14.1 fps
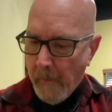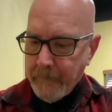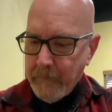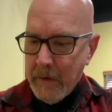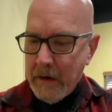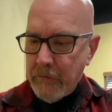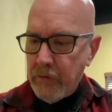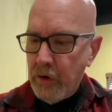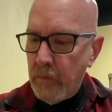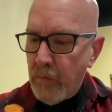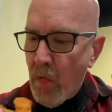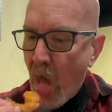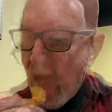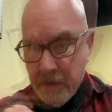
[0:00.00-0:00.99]
Make
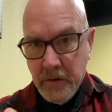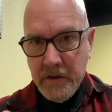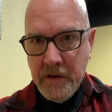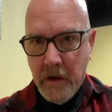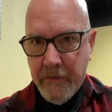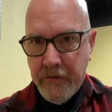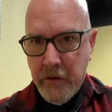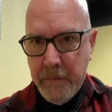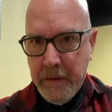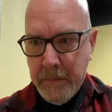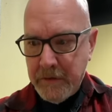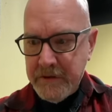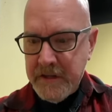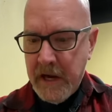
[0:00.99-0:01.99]
room. So I saw a few
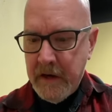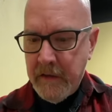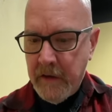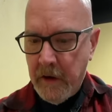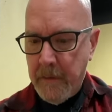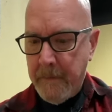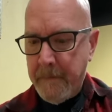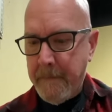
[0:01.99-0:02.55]
people standing there